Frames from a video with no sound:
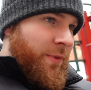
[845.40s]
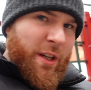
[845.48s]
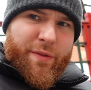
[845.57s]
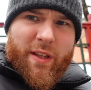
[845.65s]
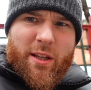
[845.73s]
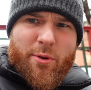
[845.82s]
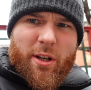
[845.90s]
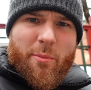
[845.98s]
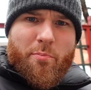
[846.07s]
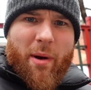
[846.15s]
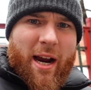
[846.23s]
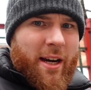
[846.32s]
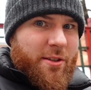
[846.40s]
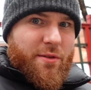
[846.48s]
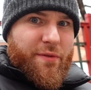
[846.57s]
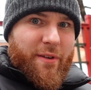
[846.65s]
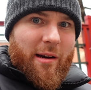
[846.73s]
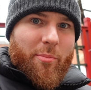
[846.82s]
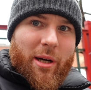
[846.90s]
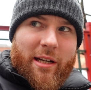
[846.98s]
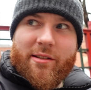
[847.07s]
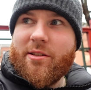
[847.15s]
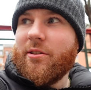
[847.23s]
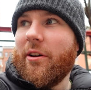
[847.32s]
I think there were like bags of Fat
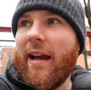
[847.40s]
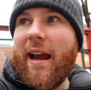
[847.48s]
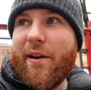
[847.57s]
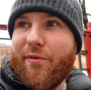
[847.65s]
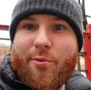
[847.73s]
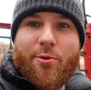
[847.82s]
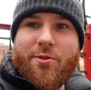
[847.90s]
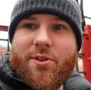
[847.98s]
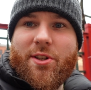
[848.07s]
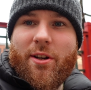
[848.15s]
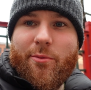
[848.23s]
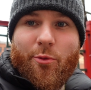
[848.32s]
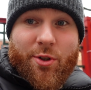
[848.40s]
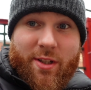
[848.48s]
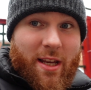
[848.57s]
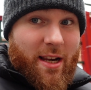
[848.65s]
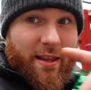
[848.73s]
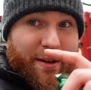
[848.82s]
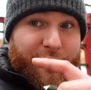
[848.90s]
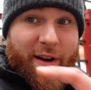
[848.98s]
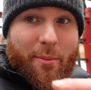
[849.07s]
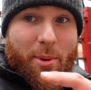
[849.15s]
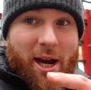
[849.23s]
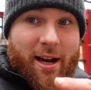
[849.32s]
Pats, so like everyone just once they get their
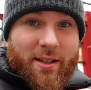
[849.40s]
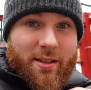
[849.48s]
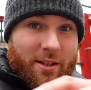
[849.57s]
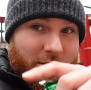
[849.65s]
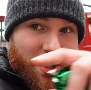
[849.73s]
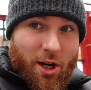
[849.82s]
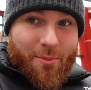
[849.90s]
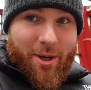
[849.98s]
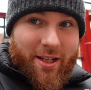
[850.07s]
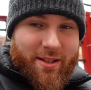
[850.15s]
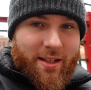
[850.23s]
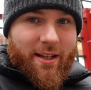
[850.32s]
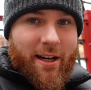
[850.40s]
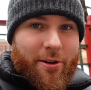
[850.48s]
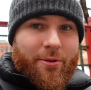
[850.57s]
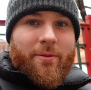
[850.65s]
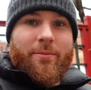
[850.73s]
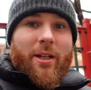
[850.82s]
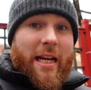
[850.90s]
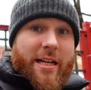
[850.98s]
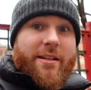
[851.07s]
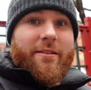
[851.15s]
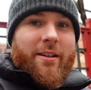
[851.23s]
Fat Pats, they just come here, sit down, eat.